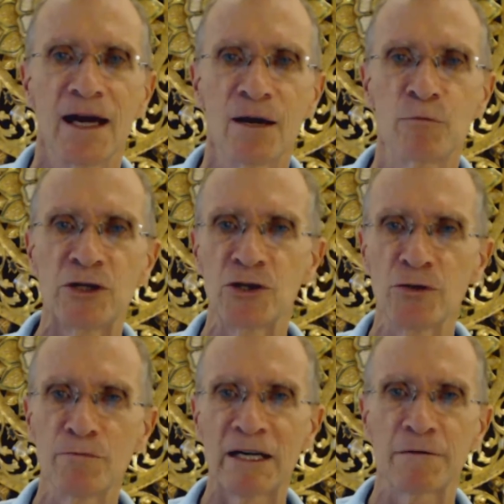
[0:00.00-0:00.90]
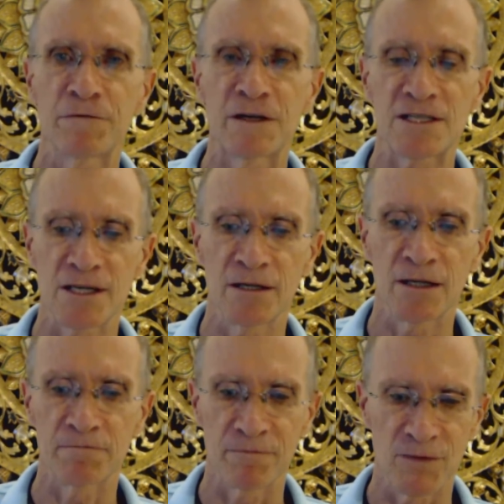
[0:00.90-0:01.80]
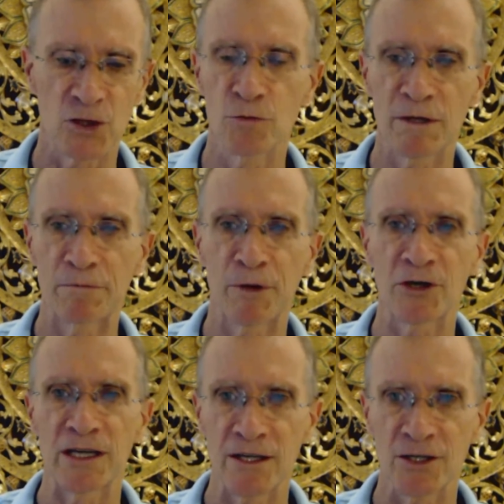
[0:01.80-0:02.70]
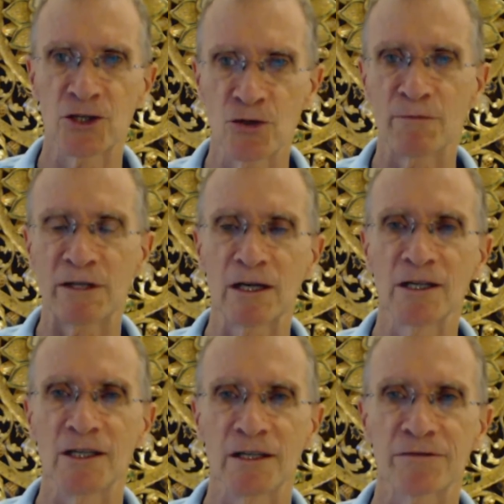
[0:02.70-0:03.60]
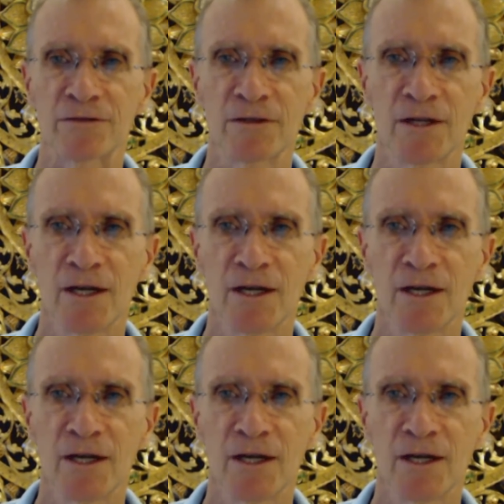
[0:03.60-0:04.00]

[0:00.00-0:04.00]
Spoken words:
And when you manifest in a human body, in a human life,